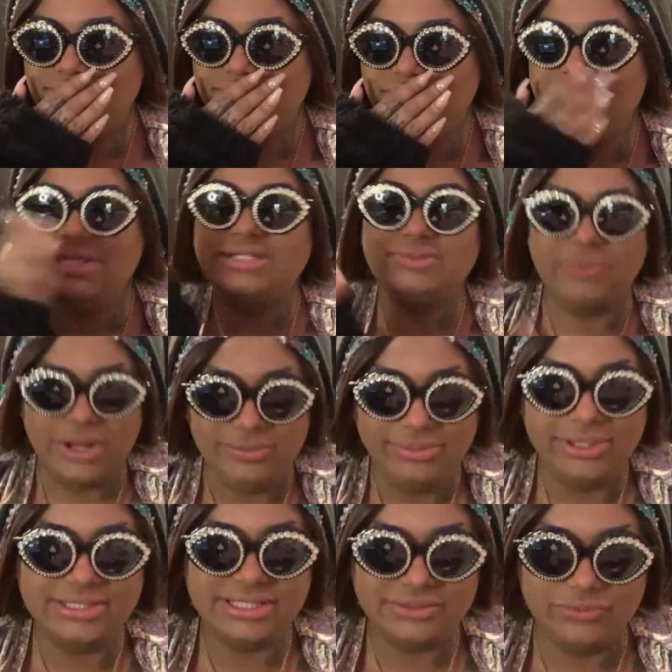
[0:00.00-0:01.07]
this one
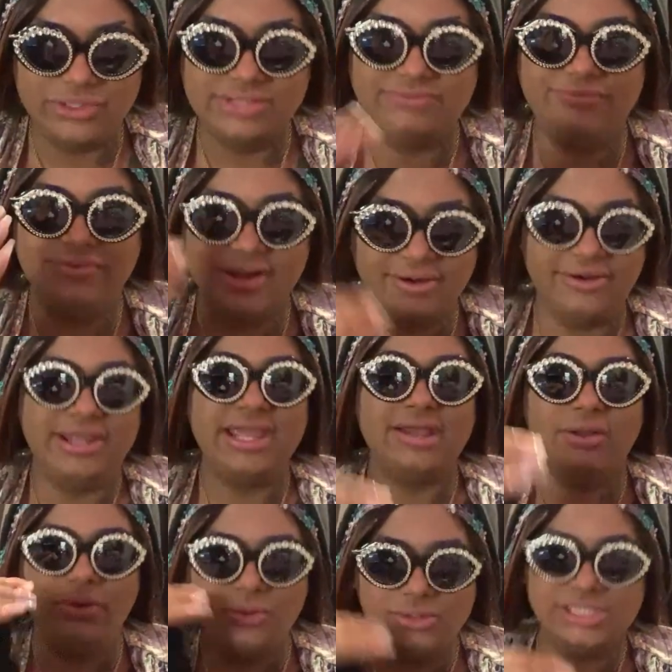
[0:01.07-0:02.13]
person was very
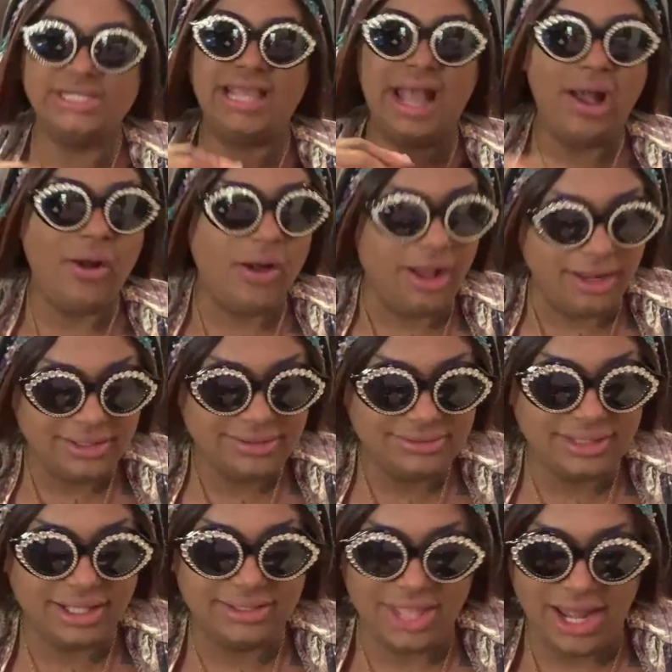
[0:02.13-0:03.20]
holding out on
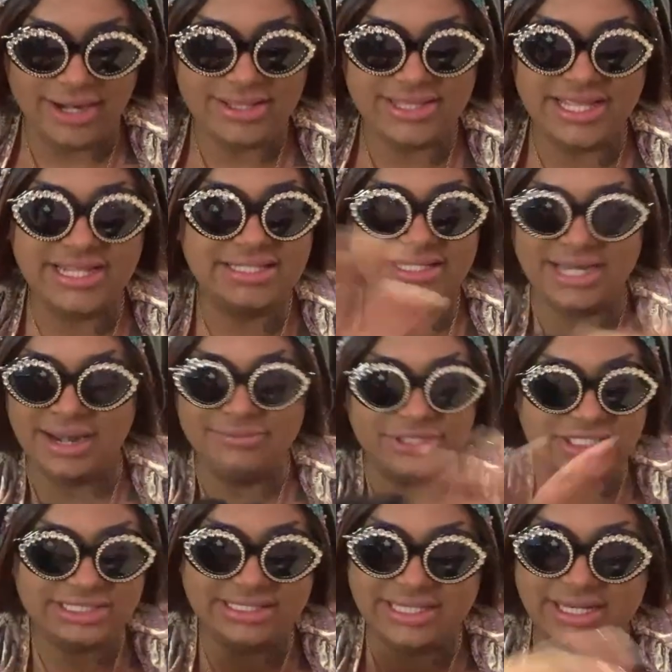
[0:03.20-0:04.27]
a lot of things, and I'm
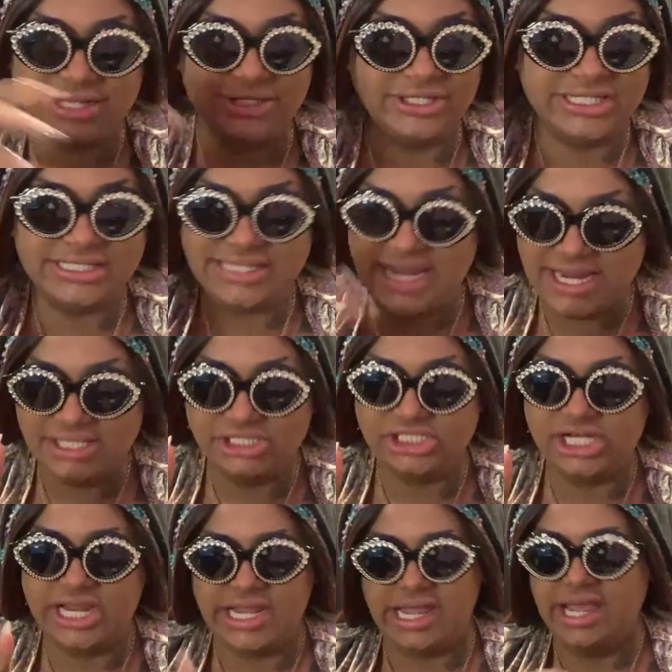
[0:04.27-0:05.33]
just sitting here saying
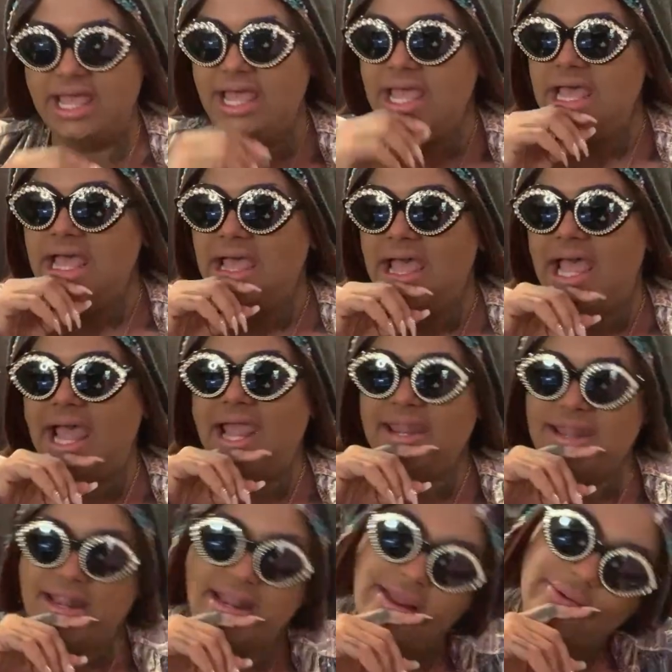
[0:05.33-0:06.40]
shit, and
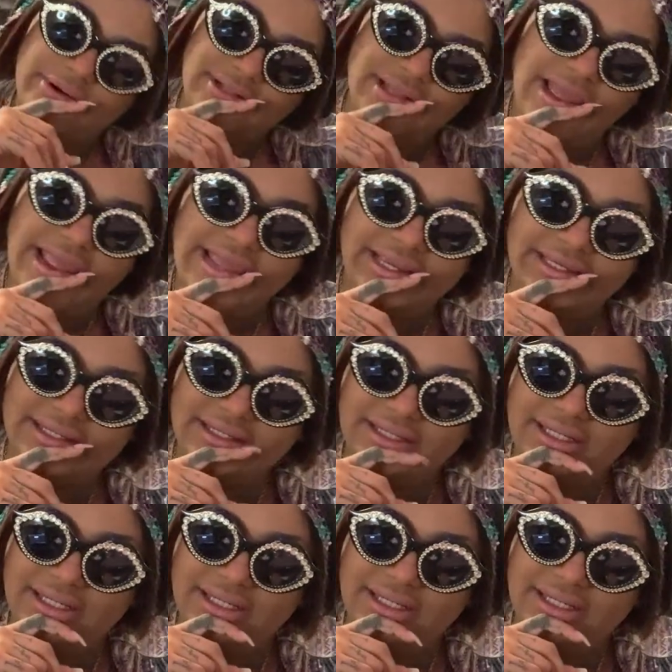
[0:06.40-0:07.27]
then they were like,